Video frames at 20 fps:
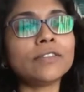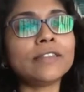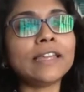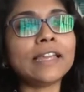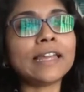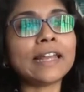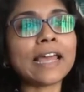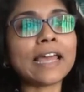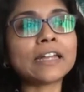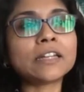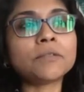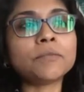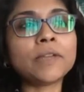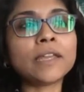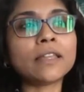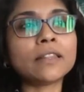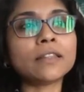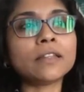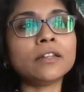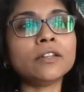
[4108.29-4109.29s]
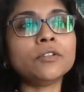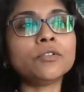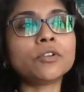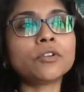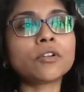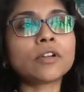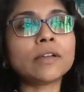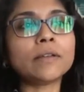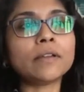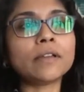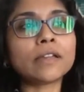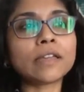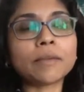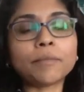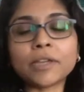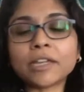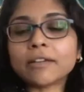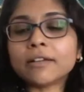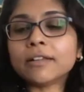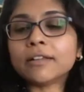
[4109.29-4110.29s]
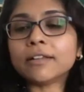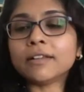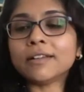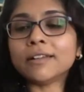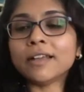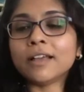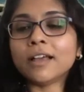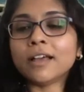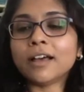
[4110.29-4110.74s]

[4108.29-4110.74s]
the anatomy and the neurochemical